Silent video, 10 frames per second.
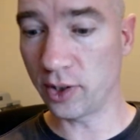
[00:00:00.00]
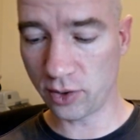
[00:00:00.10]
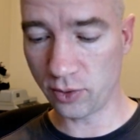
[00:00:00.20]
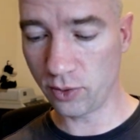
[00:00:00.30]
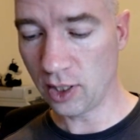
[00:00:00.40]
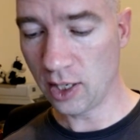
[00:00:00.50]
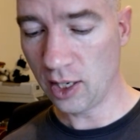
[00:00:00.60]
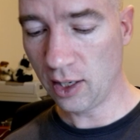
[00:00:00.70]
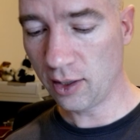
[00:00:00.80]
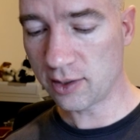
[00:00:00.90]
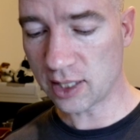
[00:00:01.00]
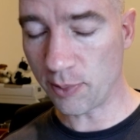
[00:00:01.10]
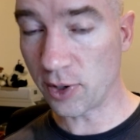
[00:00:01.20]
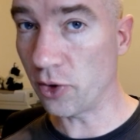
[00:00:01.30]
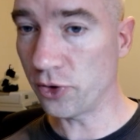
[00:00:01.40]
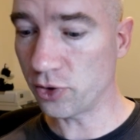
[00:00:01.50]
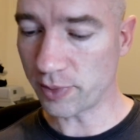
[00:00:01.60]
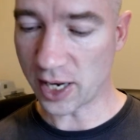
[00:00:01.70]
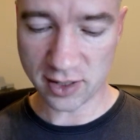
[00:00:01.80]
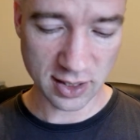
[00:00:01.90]
2 stamina
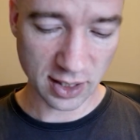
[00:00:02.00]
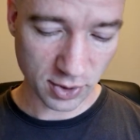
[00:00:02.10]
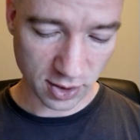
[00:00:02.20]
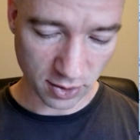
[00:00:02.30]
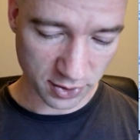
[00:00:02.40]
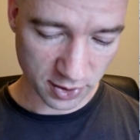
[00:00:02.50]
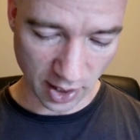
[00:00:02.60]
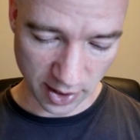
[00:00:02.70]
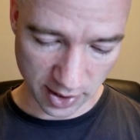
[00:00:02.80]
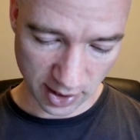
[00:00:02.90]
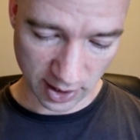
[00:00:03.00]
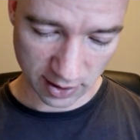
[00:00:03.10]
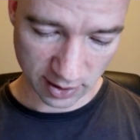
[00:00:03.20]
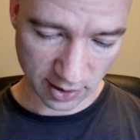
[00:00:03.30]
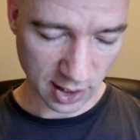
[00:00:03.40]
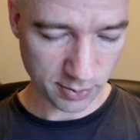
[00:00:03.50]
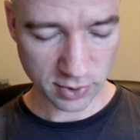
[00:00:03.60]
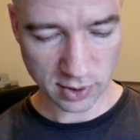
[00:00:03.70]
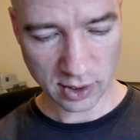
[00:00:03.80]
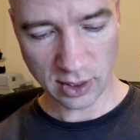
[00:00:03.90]
automatically because I escape.
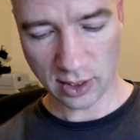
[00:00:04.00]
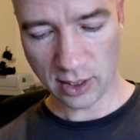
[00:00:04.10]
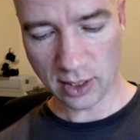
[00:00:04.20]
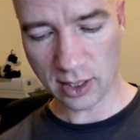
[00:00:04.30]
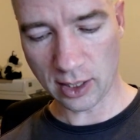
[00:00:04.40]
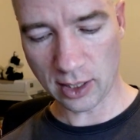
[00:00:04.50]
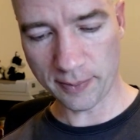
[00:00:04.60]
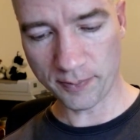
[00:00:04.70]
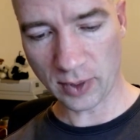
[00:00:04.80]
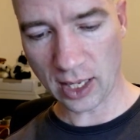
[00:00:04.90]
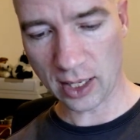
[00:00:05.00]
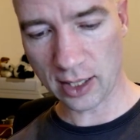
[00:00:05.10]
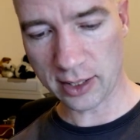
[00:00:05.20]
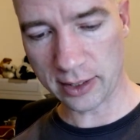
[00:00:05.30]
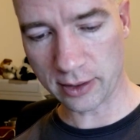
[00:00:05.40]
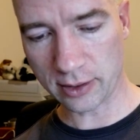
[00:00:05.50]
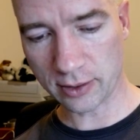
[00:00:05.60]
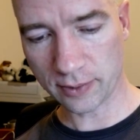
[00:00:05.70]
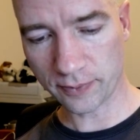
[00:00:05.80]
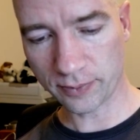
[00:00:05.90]
And
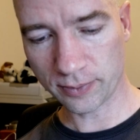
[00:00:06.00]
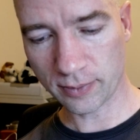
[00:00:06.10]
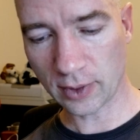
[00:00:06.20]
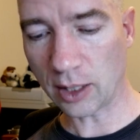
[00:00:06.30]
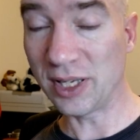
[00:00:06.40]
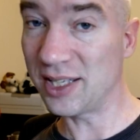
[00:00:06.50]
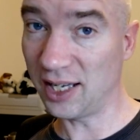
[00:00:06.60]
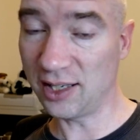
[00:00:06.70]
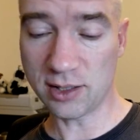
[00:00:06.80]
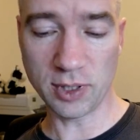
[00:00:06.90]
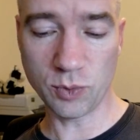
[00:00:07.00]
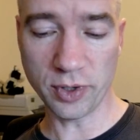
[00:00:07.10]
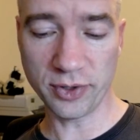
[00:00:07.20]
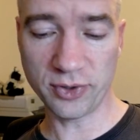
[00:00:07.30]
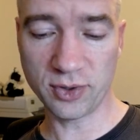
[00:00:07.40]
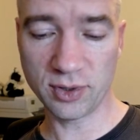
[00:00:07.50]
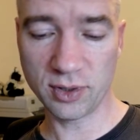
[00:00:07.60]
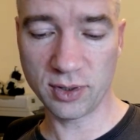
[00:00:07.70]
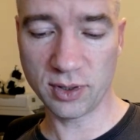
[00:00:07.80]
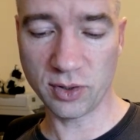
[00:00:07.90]
that means it hits me once
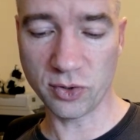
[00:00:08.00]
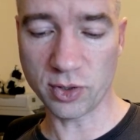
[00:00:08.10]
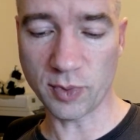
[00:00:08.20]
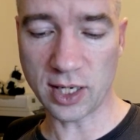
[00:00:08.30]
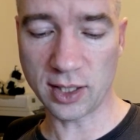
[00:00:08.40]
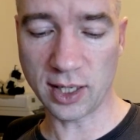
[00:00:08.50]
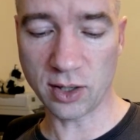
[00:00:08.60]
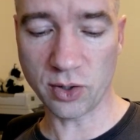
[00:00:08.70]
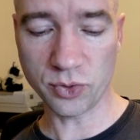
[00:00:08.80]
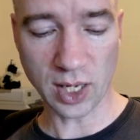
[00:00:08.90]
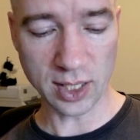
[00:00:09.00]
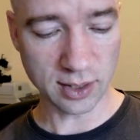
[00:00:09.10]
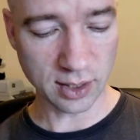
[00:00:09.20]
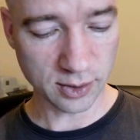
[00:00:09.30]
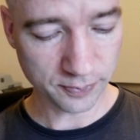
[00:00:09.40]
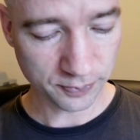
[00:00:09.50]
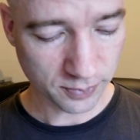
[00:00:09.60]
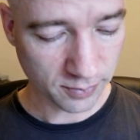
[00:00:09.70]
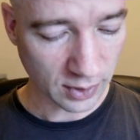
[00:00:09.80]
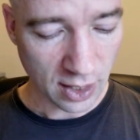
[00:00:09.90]
automatically, and I go to 88.
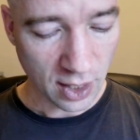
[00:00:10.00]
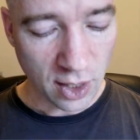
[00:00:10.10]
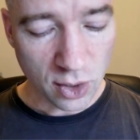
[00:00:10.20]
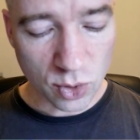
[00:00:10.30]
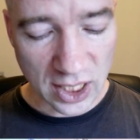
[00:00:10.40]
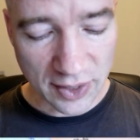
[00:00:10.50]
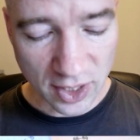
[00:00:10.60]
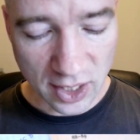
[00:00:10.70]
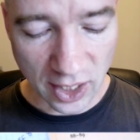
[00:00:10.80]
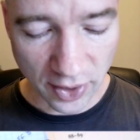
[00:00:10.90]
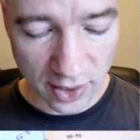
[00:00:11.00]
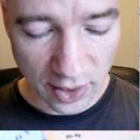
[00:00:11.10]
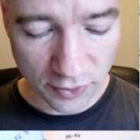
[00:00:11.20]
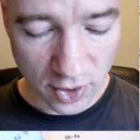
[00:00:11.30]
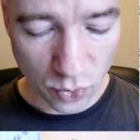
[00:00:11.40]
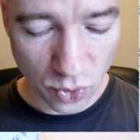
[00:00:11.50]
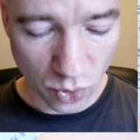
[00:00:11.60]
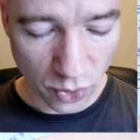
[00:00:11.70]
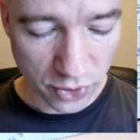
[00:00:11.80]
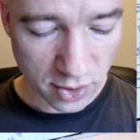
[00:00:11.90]
You leave the clearing. If you go
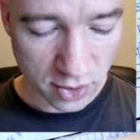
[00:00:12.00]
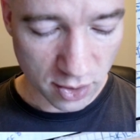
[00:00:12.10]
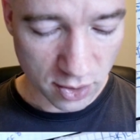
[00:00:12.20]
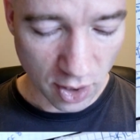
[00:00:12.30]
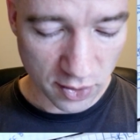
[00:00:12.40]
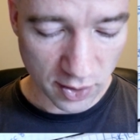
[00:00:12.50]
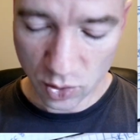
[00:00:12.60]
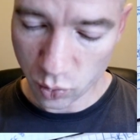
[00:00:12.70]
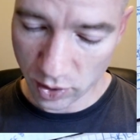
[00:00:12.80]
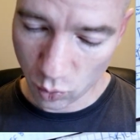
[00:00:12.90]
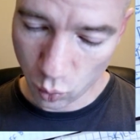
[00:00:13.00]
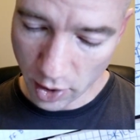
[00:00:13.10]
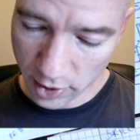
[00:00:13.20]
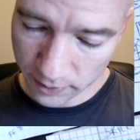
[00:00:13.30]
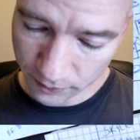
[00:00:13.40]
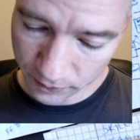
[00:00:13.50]
north, turn to 121.